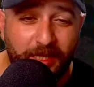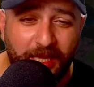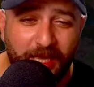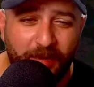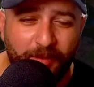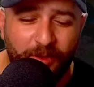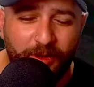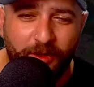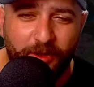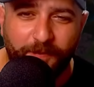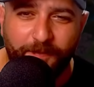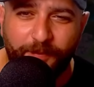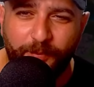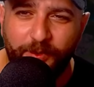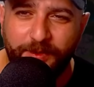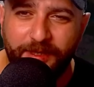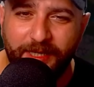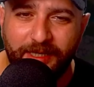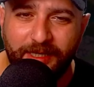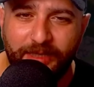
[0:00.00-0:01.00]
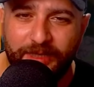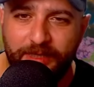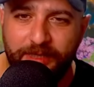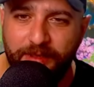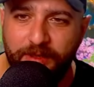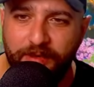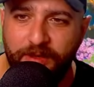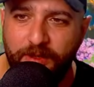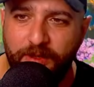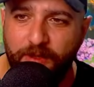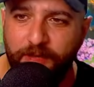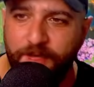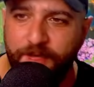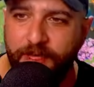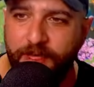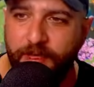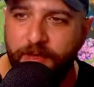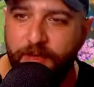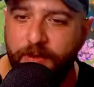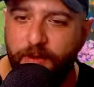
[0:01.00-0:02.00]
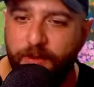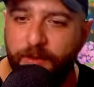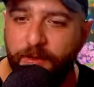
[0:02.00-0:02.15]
amulet of protection. No, thank you.